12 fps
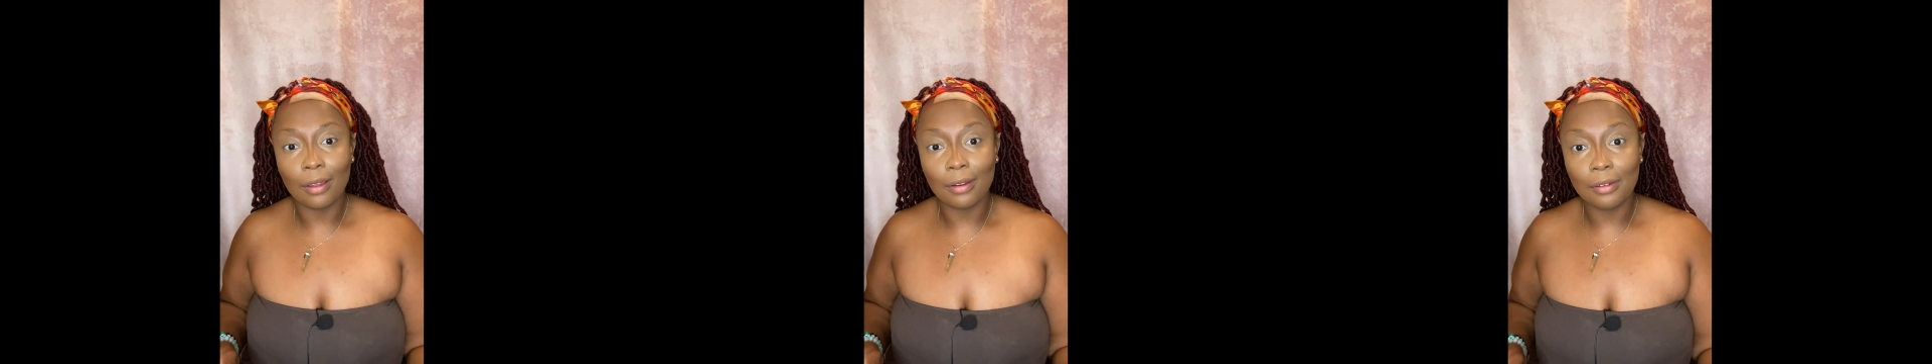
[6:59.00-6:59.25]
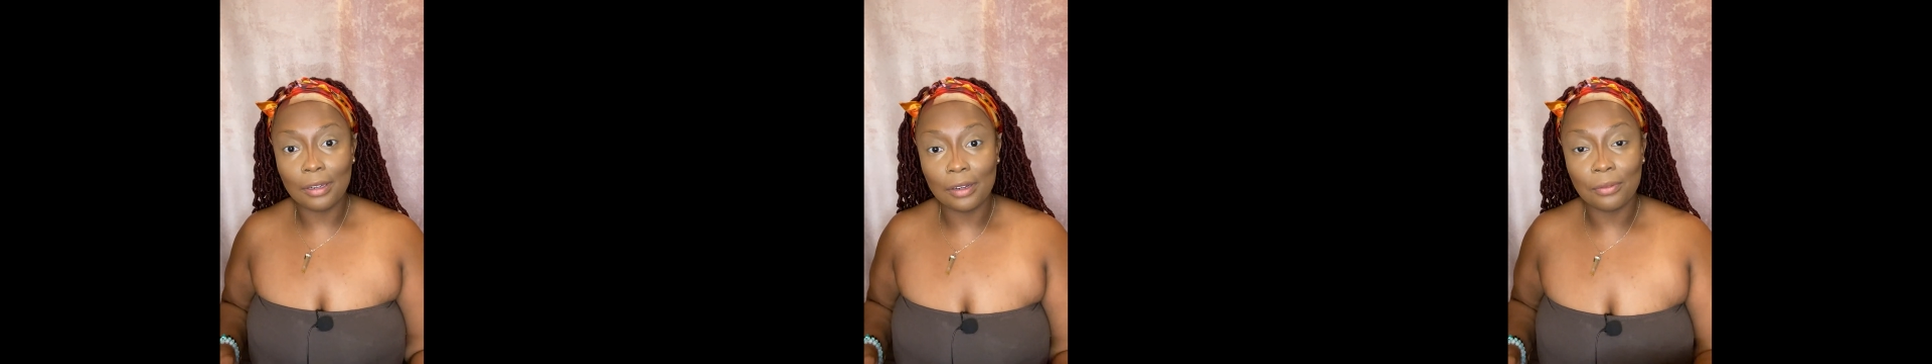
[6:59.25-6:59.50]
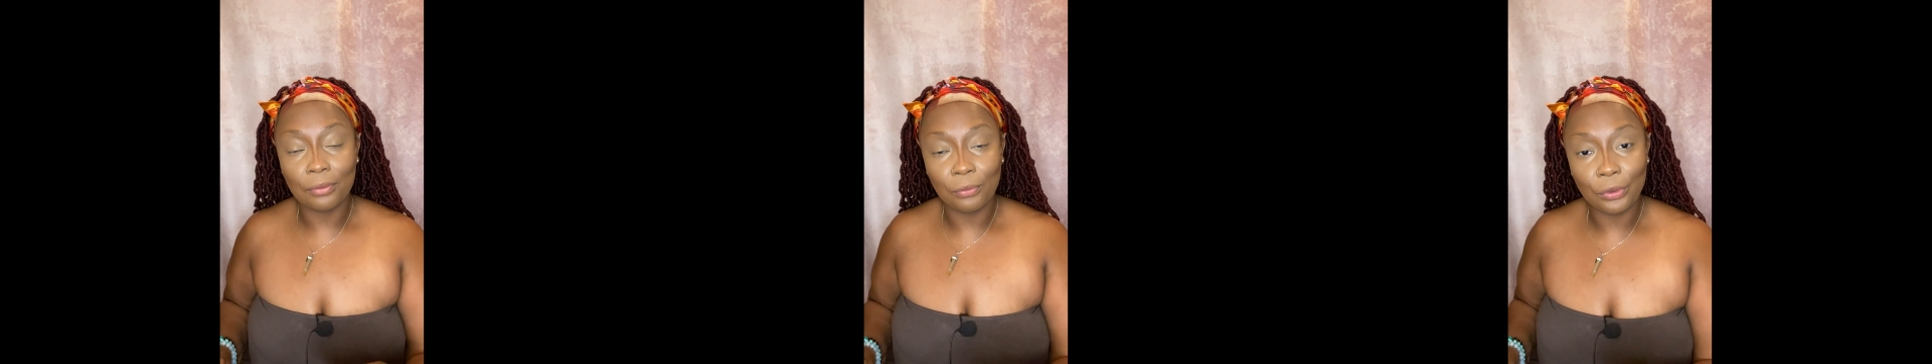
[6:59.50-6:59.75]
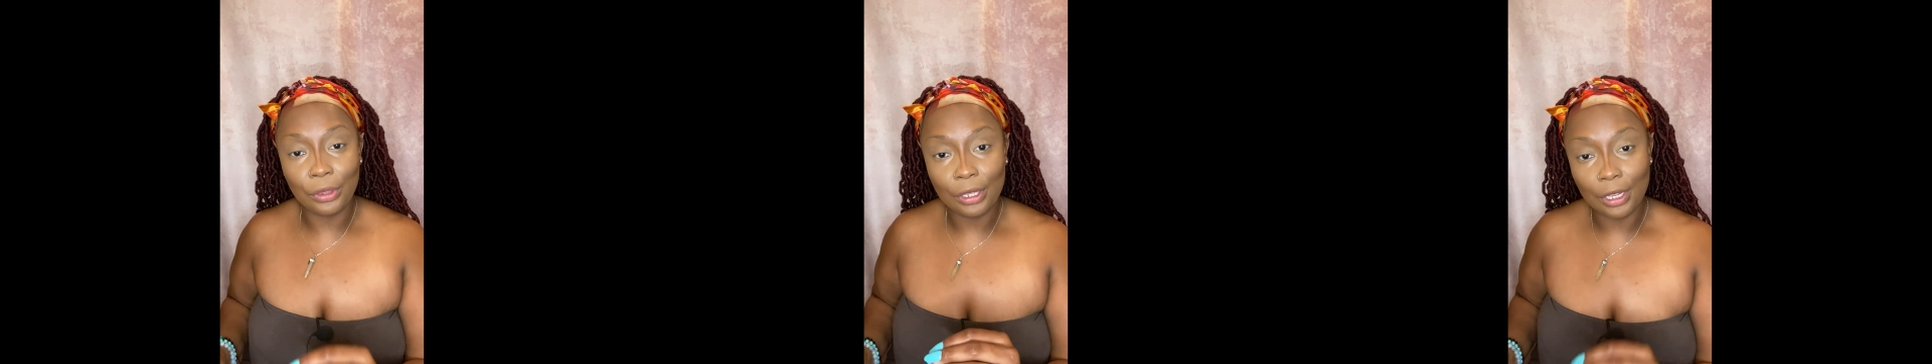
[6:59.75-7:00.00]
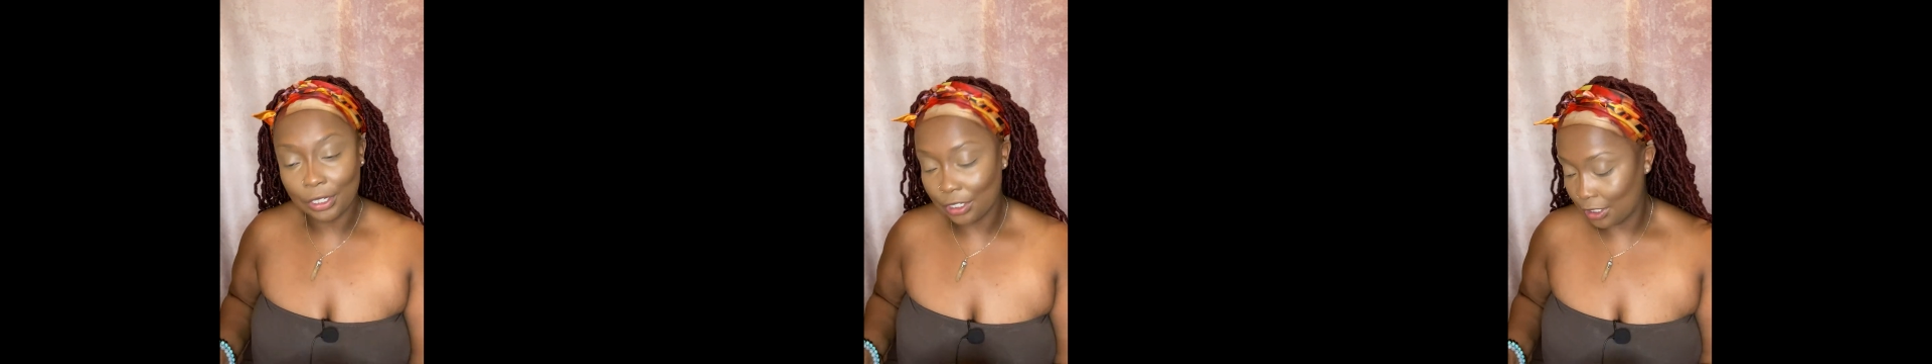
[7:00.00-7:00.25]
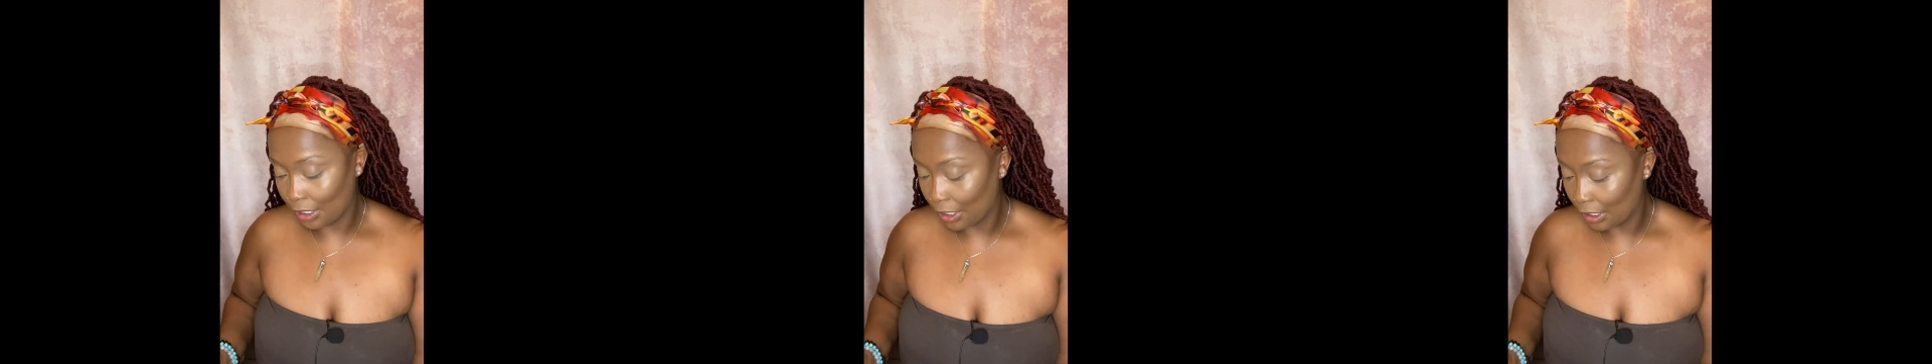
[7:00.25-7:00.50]
didn't really
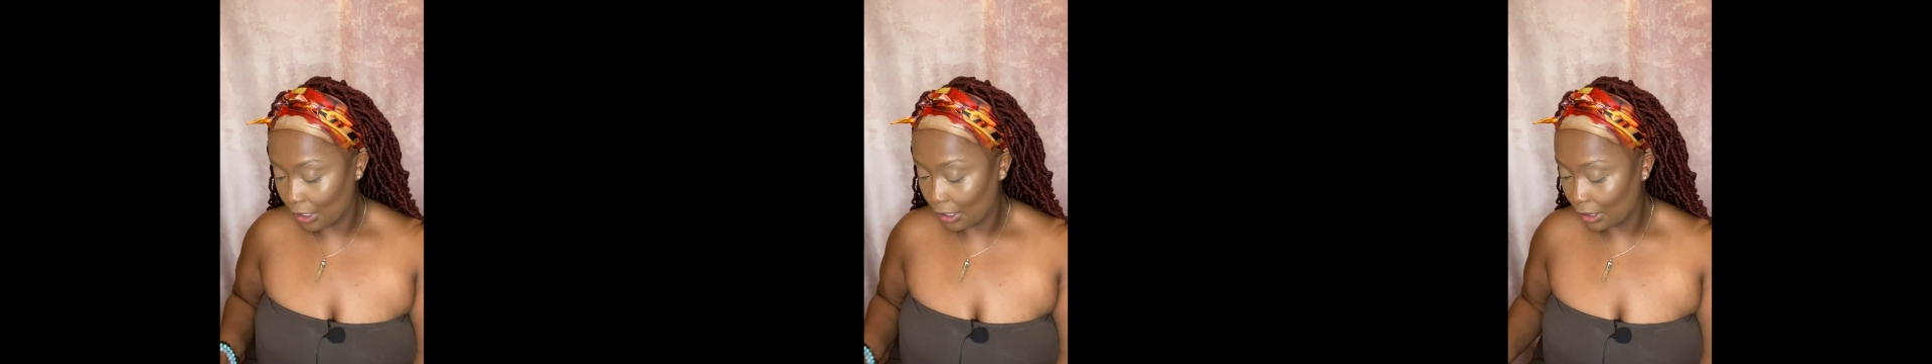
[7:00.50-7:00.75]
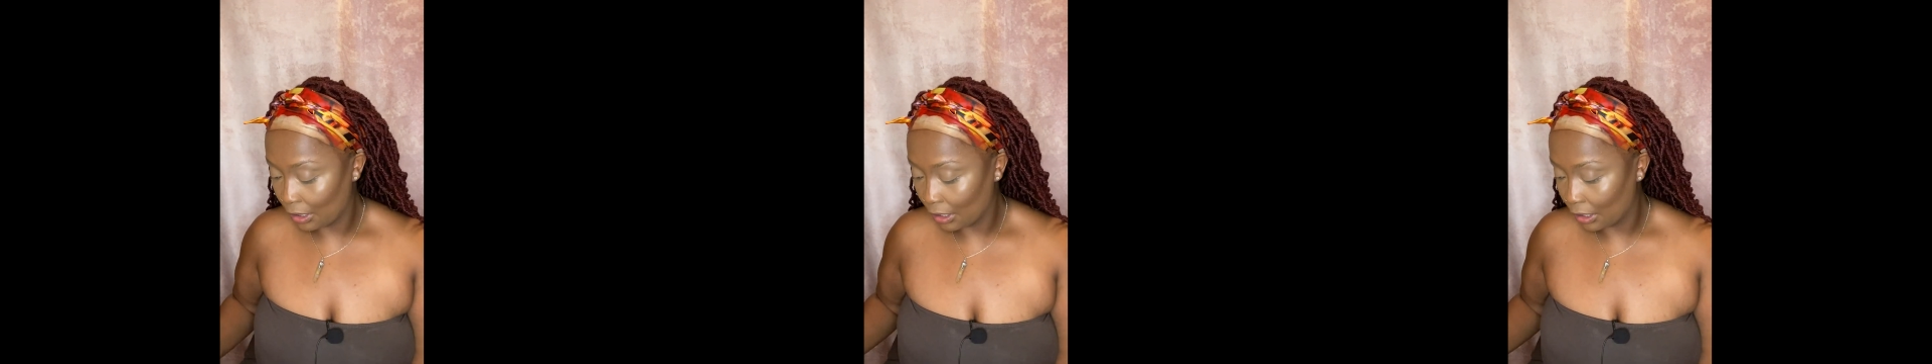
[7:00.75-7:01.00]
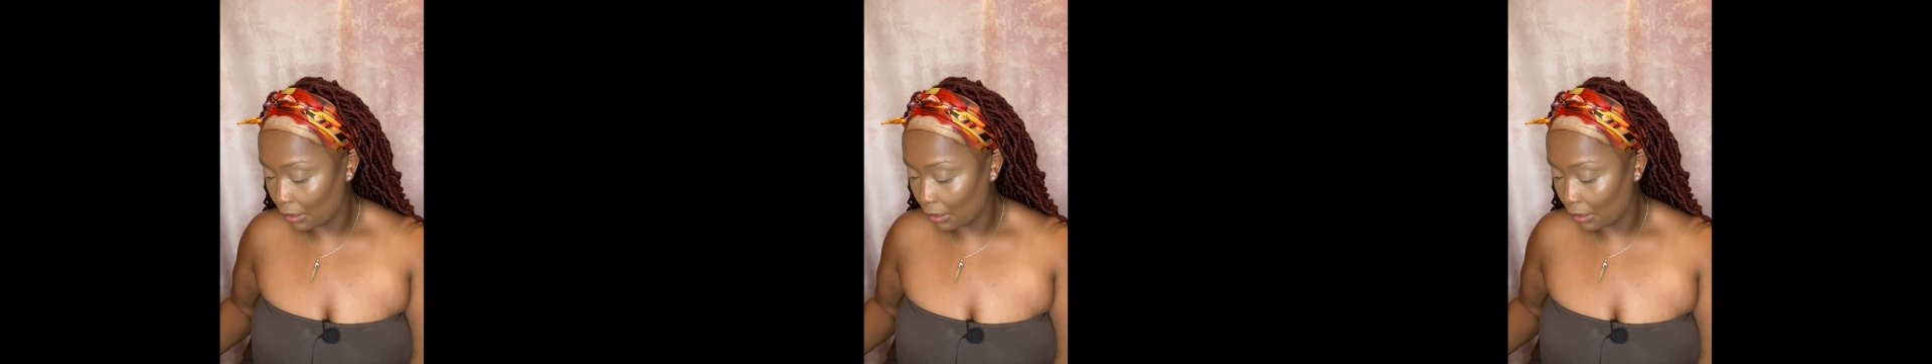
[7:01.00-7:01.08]
understand the